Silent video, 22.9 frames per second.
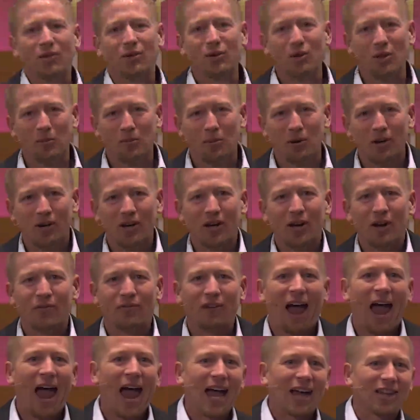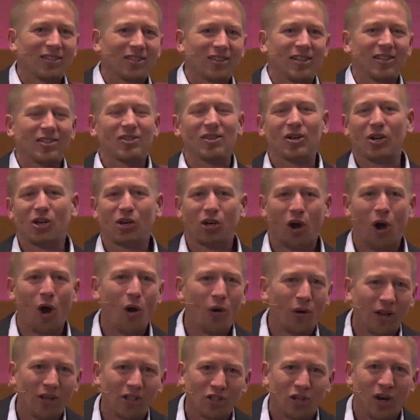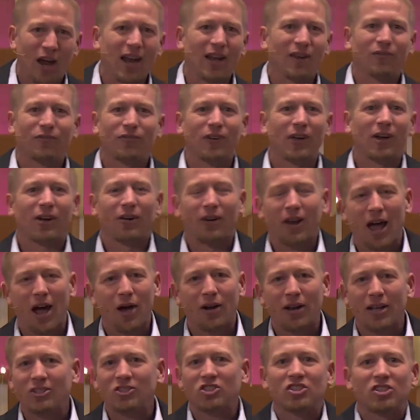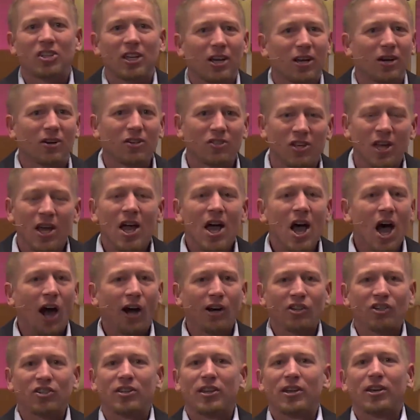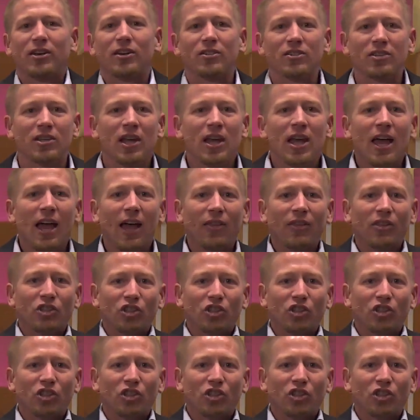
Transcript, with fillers: through the book of Acts and as they're growing and trying to figure it out. And sinners are sinners, and the